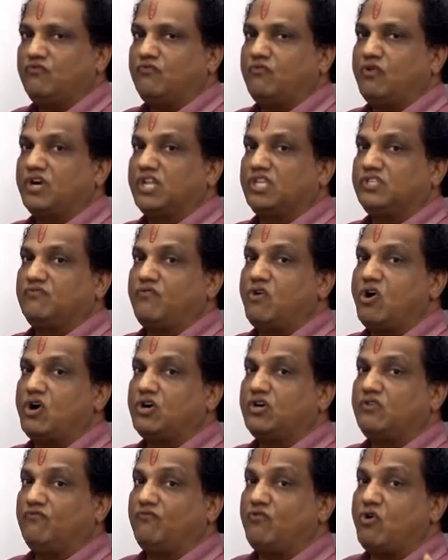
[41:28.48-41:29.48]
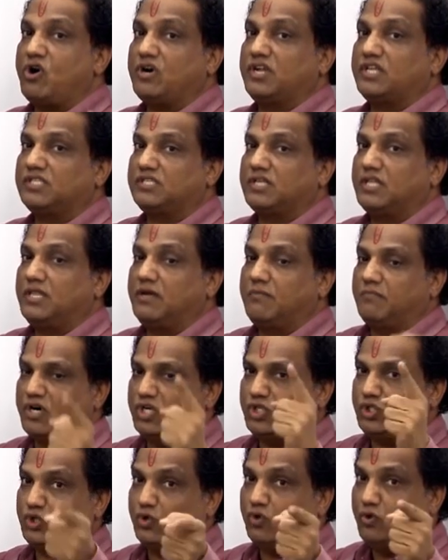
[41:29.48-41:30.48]
What is watt? Watt is nothing
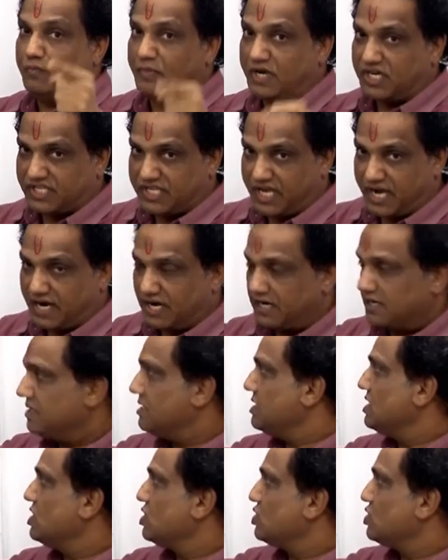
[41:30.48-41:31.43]
but joule per second.